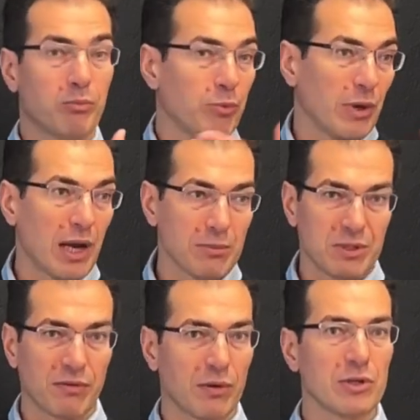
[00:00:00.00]
perhaps
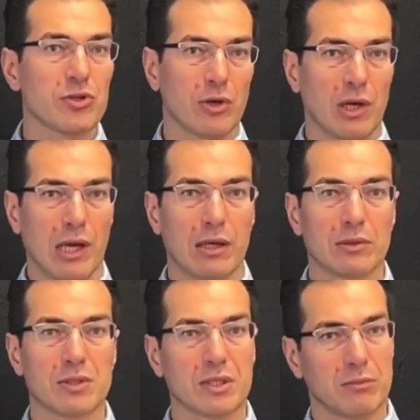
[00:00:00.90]
the furniture
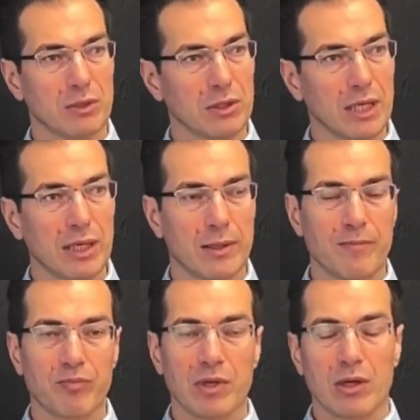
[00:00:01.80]
to some degree,
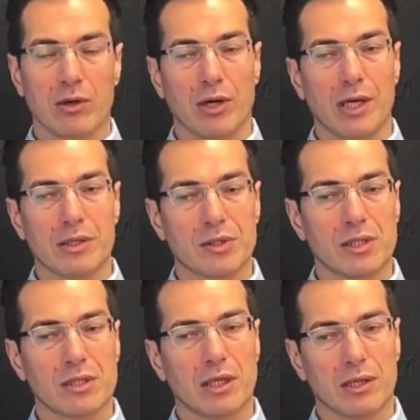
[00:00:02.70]
right? So
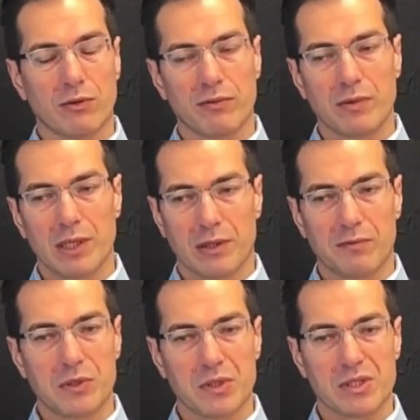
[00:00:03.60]
there's a lot
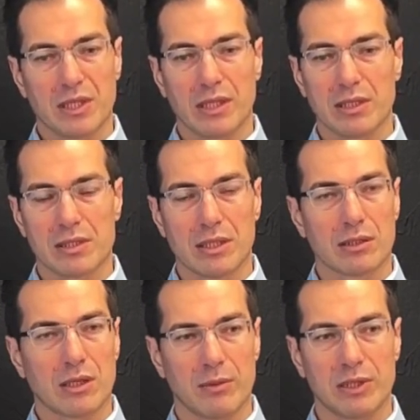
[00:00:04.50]
of those things that
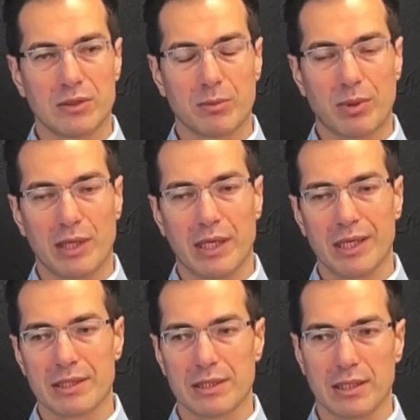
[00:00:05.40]
come into play.
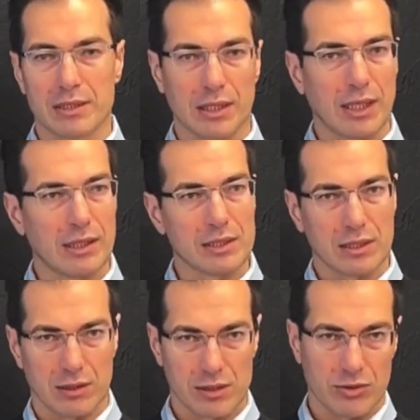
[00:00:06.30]
It's again, it's
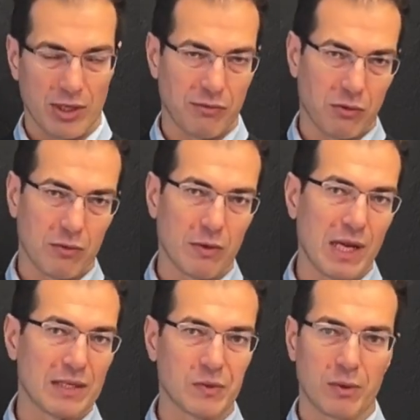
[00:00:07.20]
not a straightforward
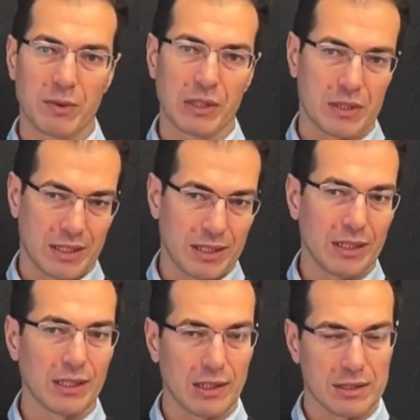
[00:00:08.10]
answer, because I
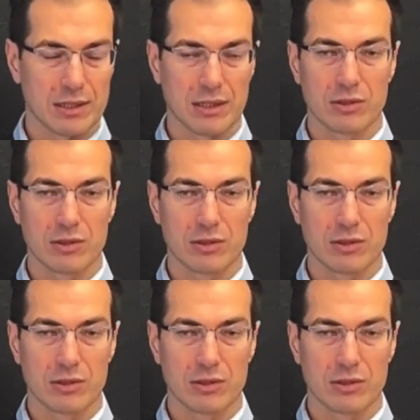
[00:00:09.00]
think it